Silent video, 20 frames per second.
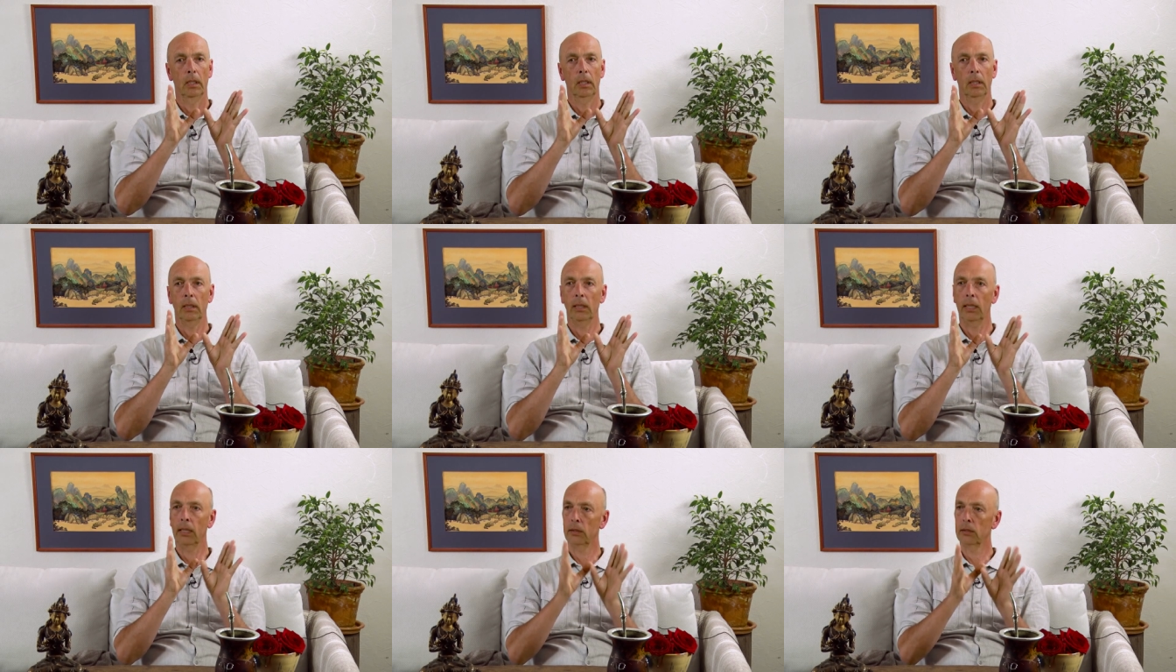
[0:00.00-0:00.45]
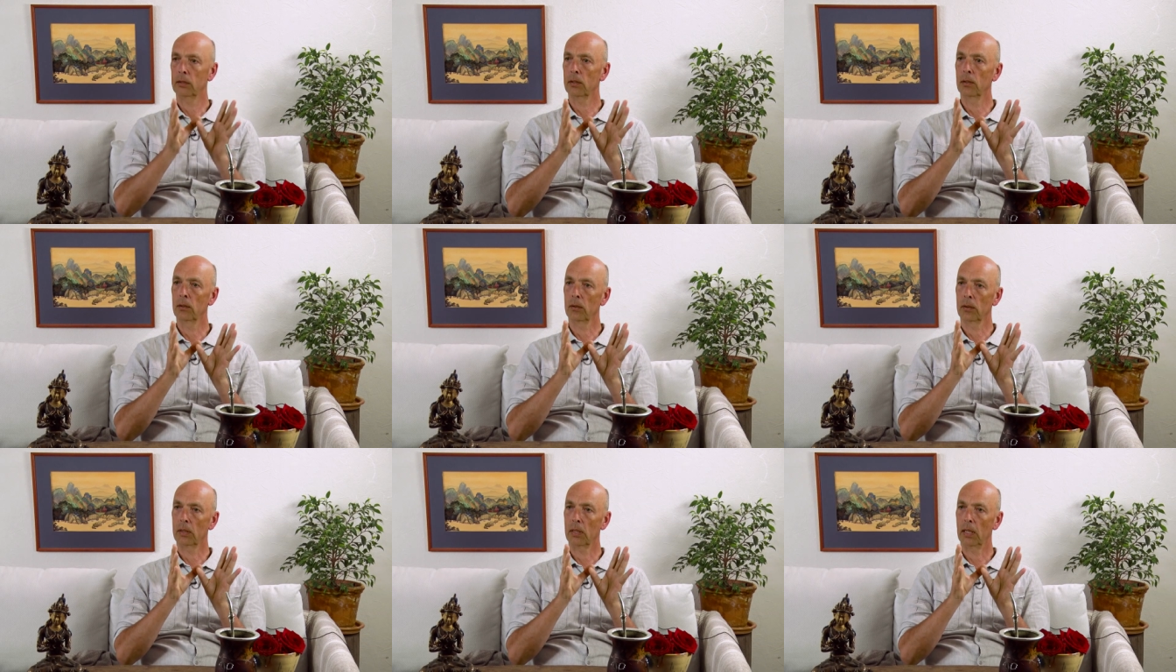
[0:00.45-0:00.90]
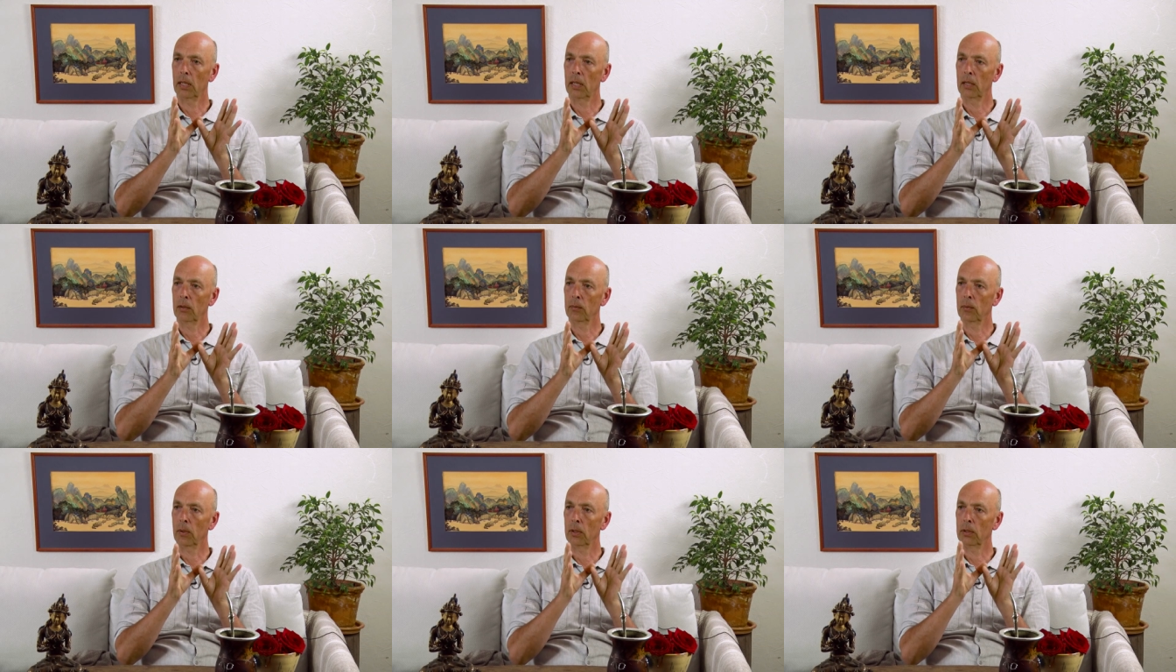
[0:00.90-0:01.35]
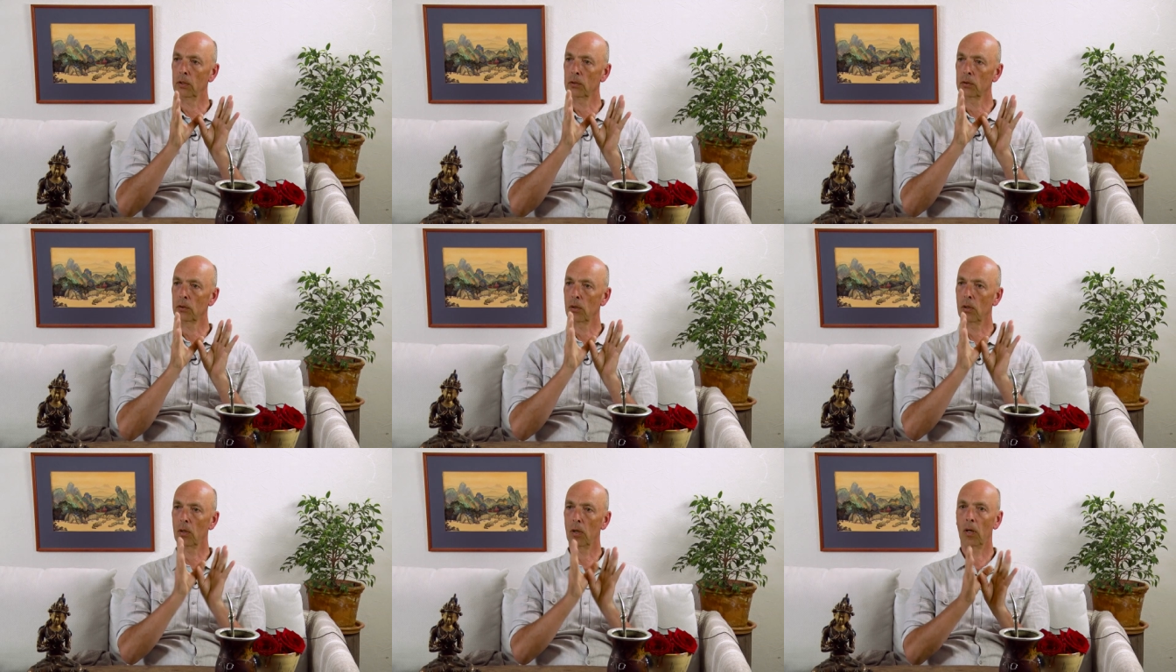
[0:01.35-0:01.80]
let's look at what is
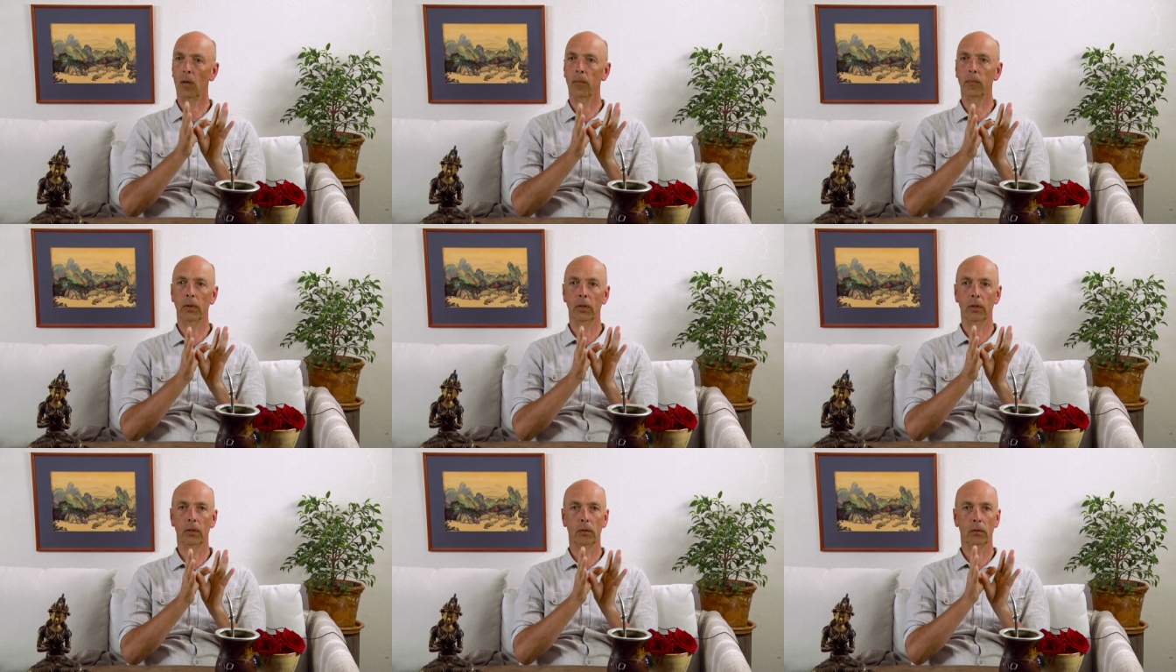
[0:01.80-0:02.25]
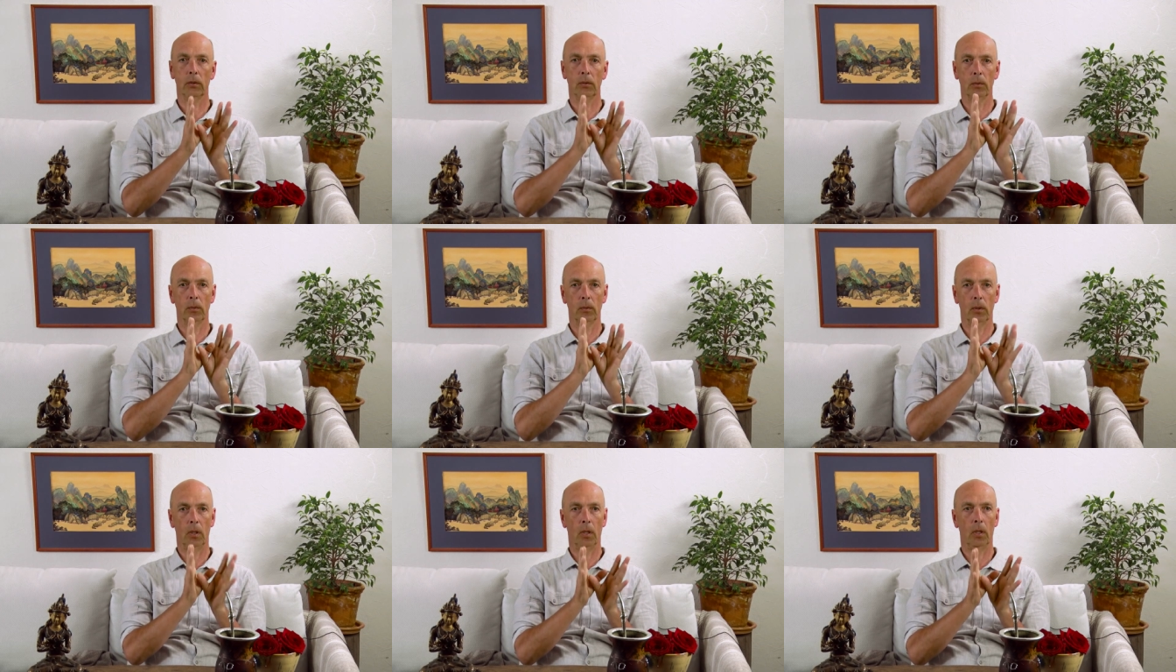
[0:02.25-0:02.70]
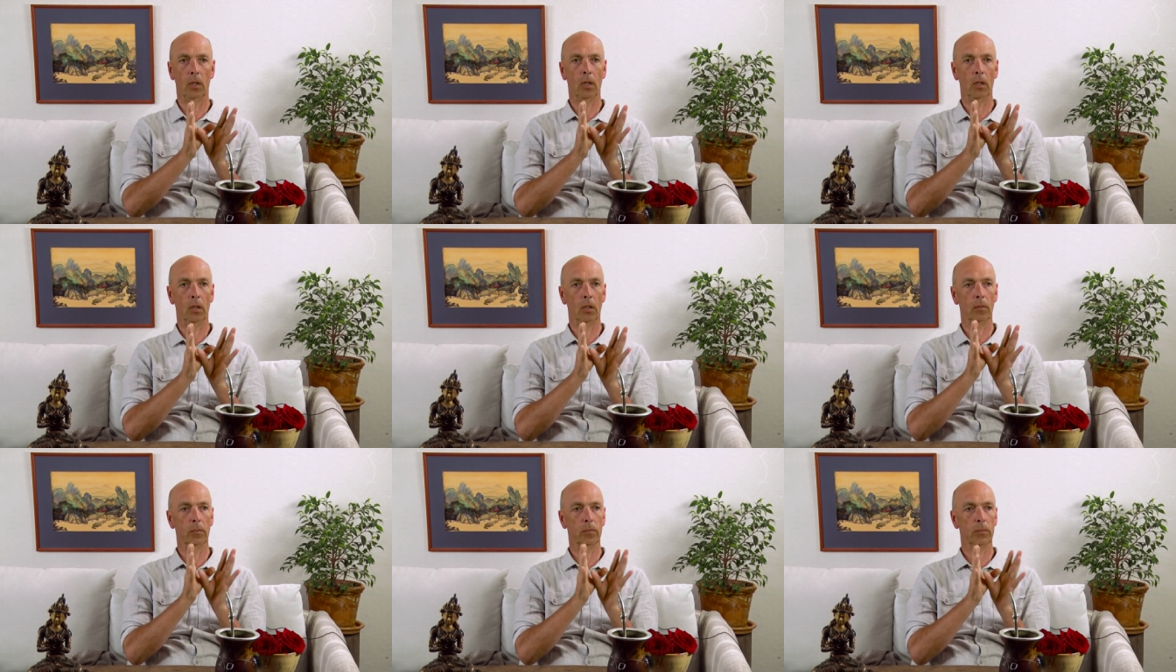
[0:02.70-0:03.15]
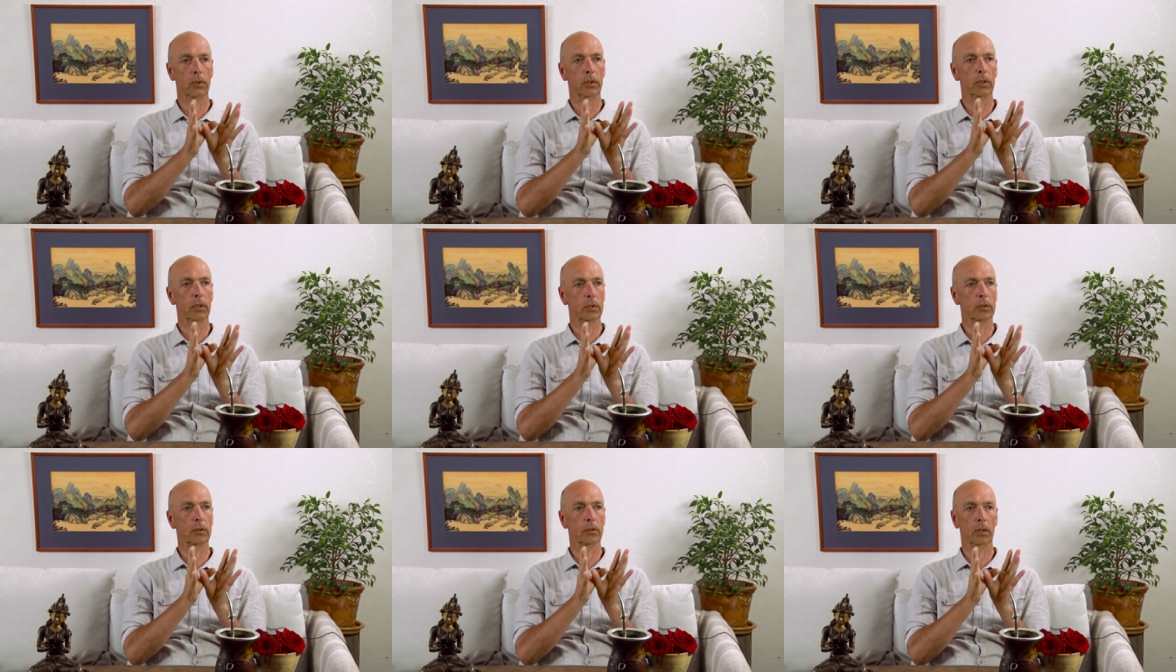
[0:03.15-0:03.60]
common to all
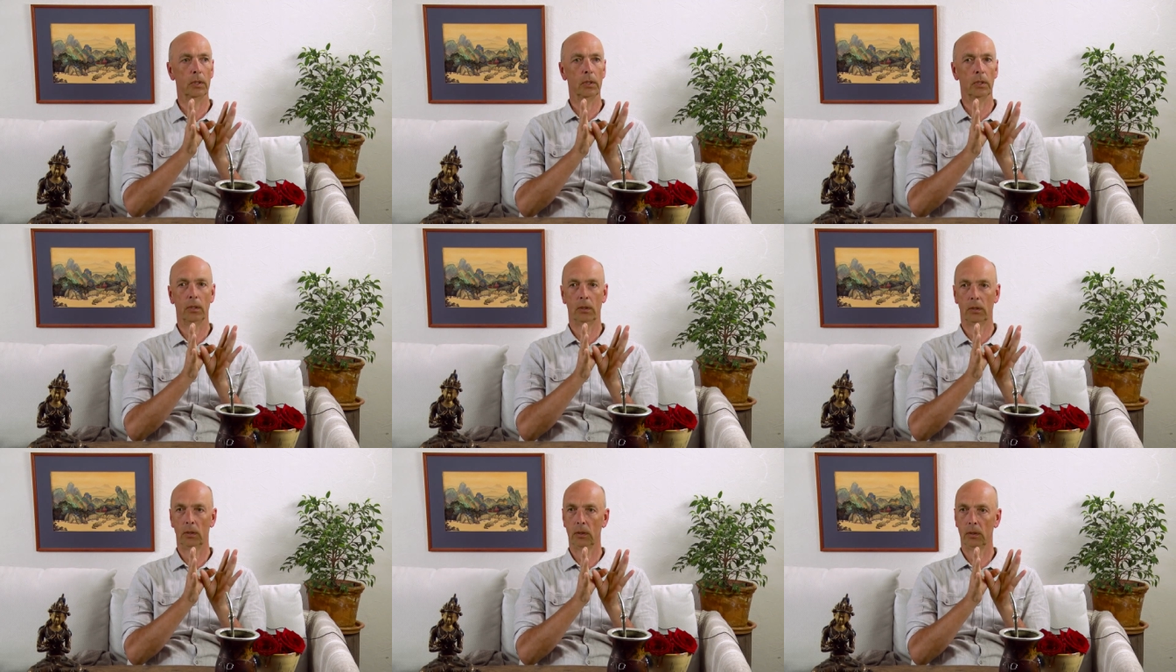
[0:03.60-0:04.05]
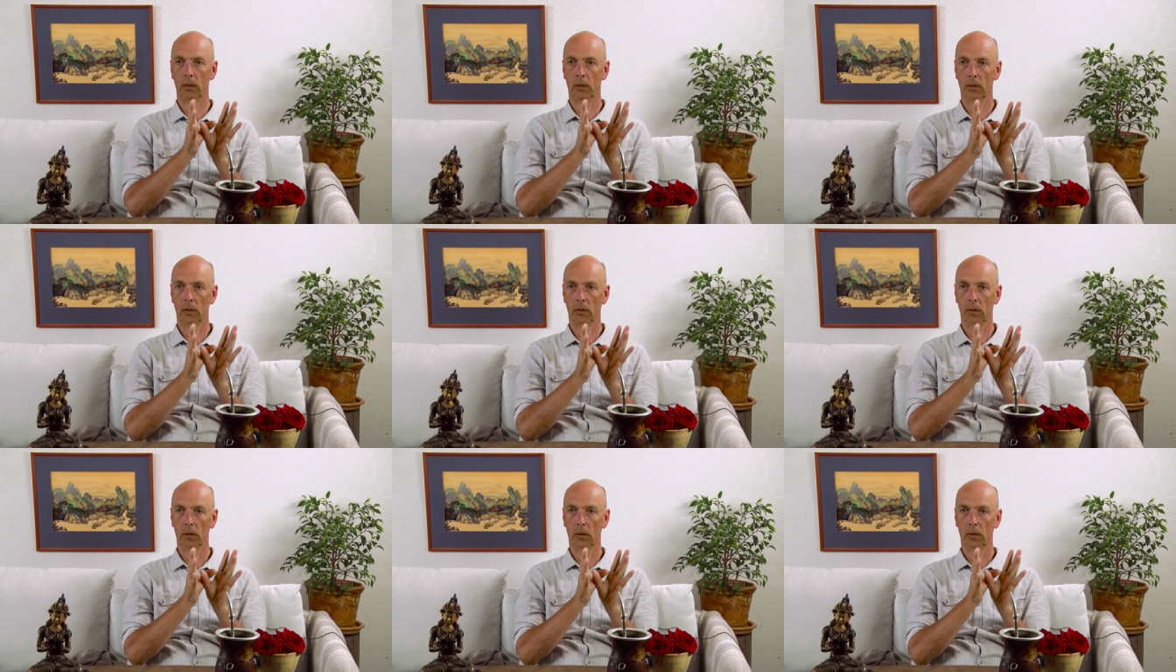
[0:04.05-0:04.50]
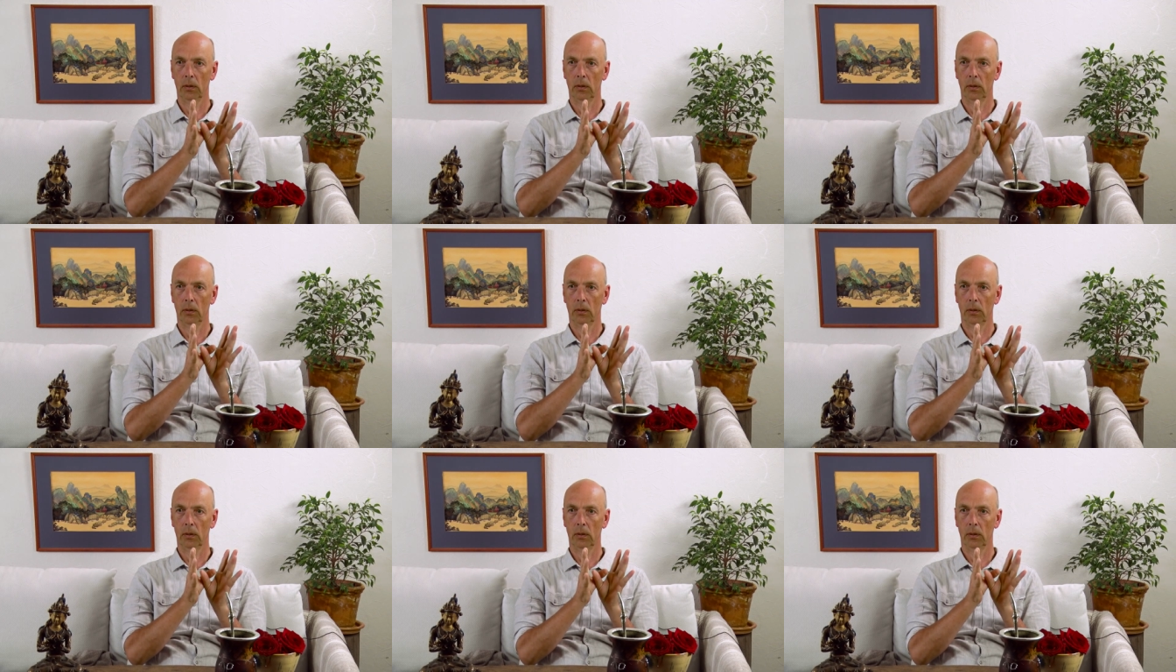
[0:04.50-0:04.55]
Buddhist traditions,